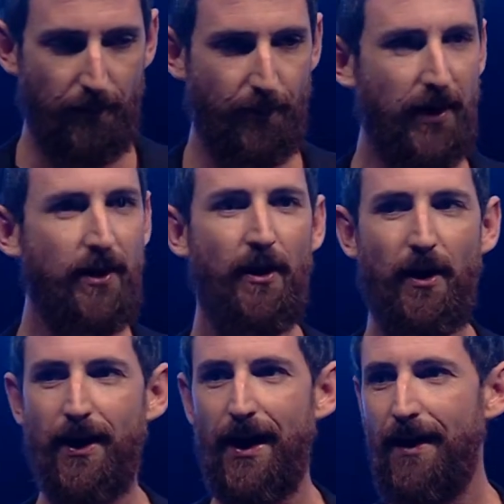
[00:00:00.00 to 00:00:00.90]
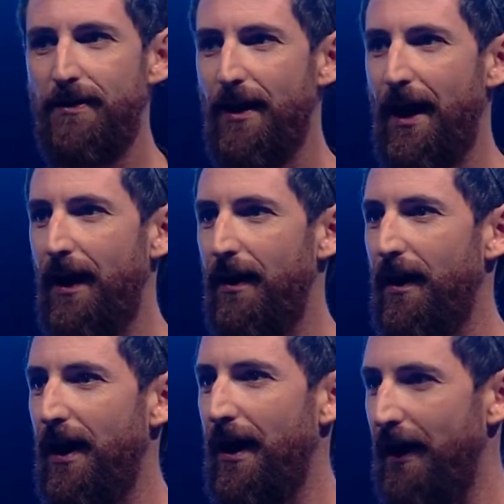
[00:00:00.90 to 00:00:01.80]
But you know, I'd had that
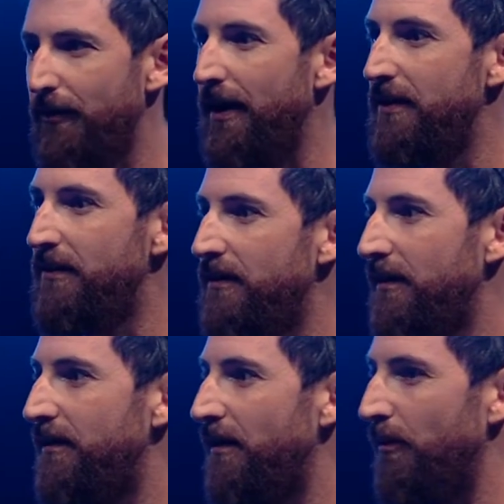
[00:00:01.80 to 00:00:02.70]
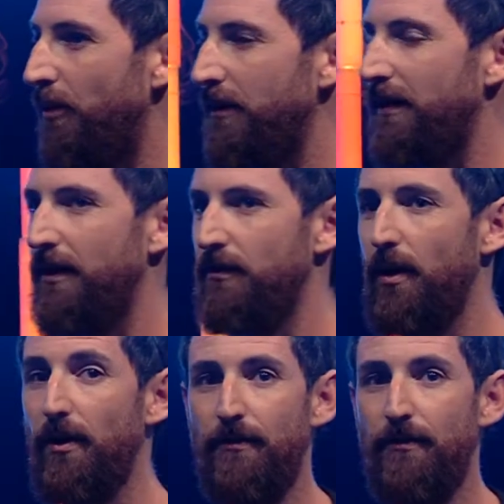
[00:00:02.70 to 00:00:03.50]
at other agencies that I worked at as well.